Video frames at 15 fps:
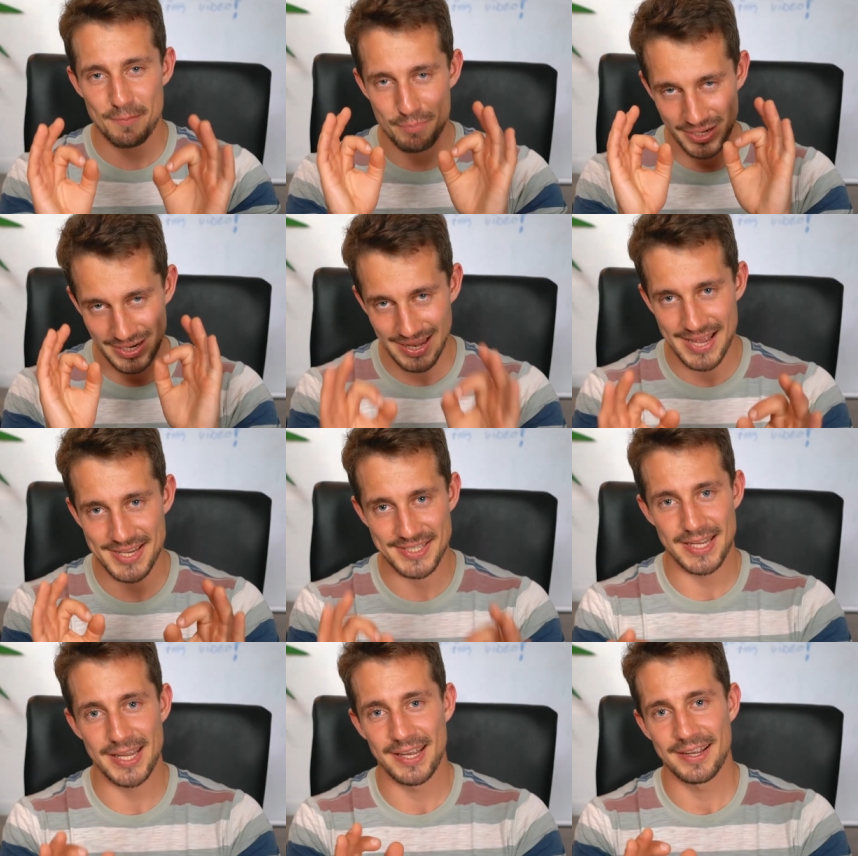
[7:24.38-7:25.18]
but
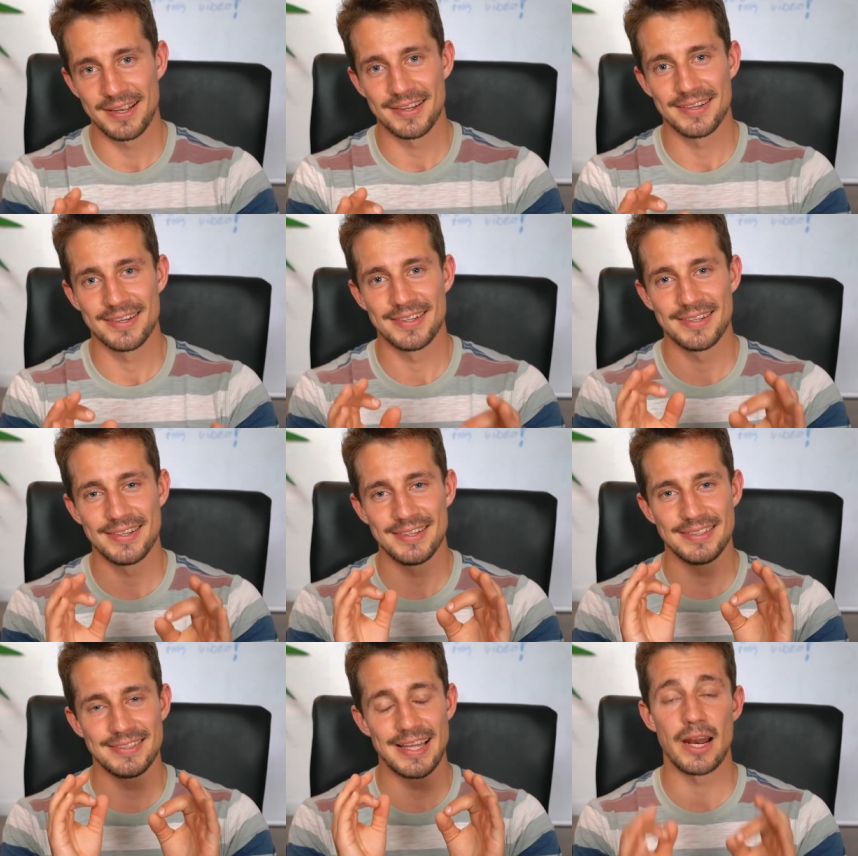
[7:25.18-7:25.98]
last thing
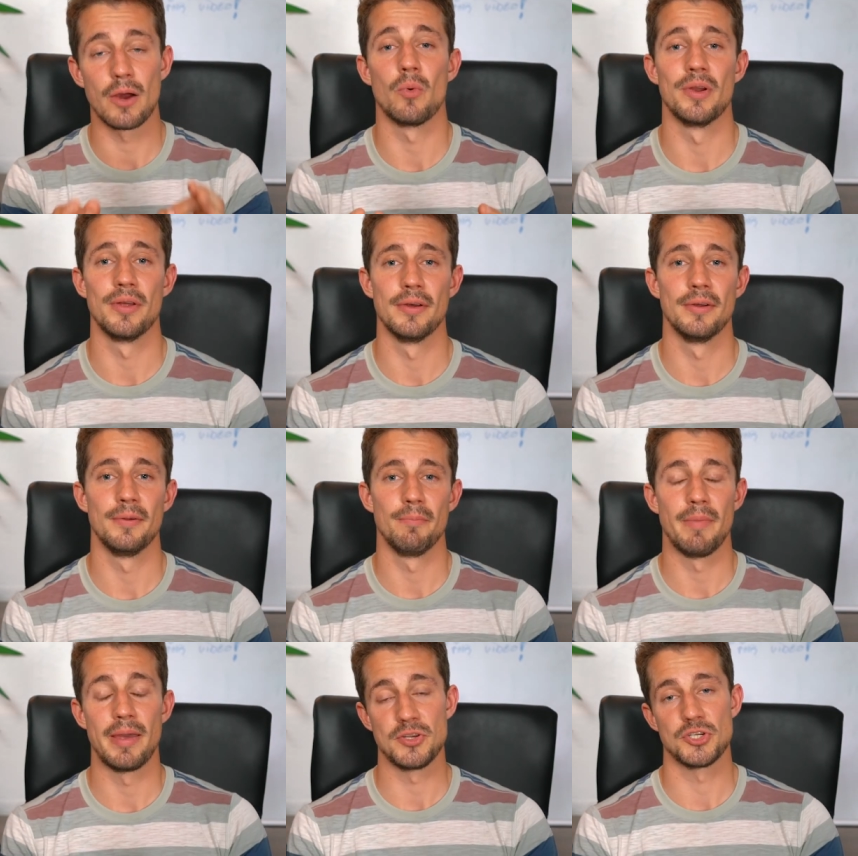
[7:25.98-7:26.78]
that I wanna
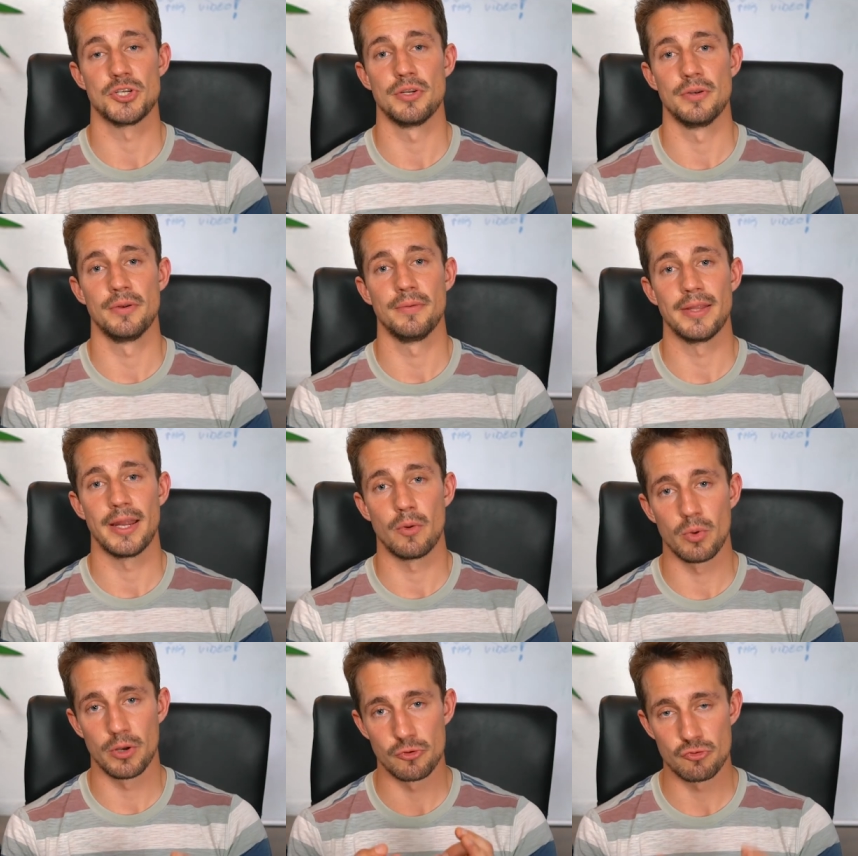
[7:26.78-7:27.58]
mention, that I
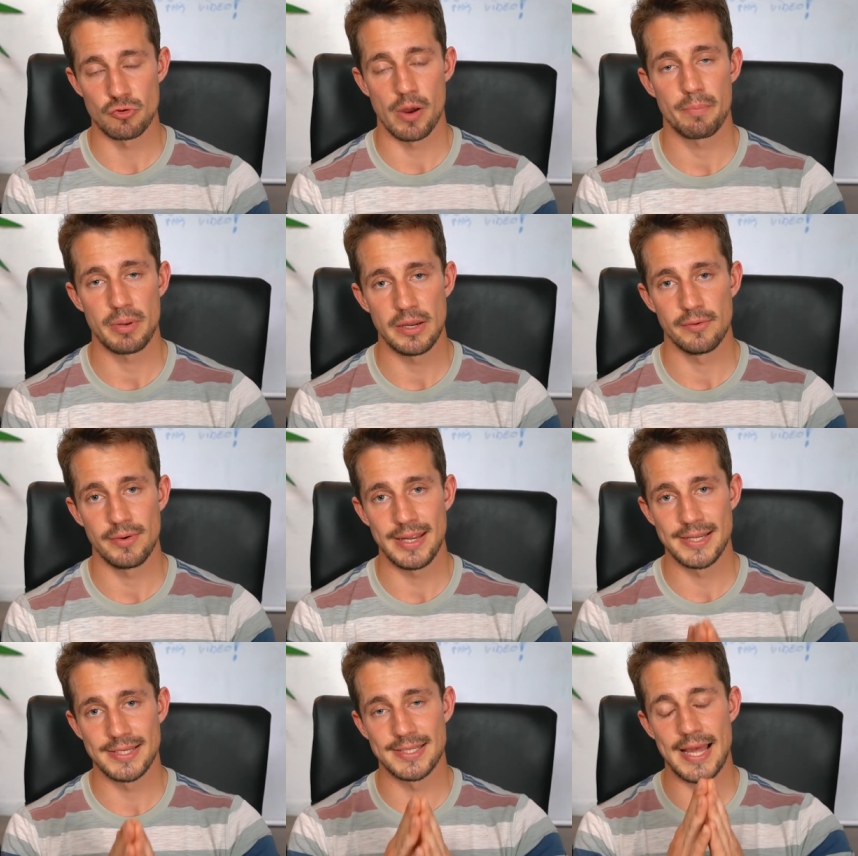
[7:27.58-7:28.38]
wanna drop here, is